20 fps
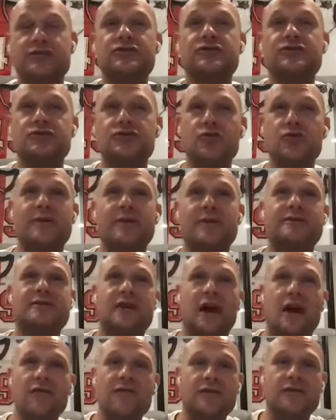stupid
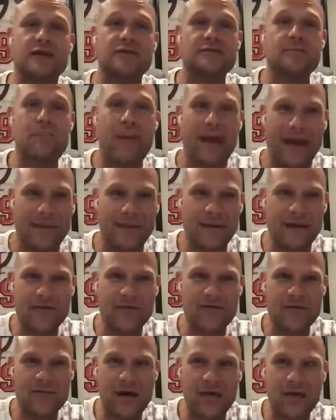stuff that doesn't pay me
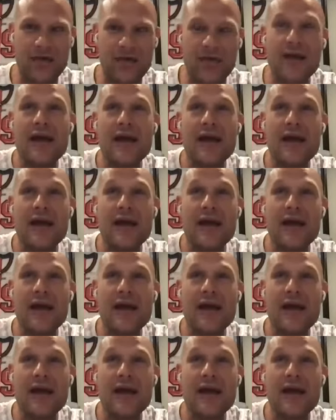every month.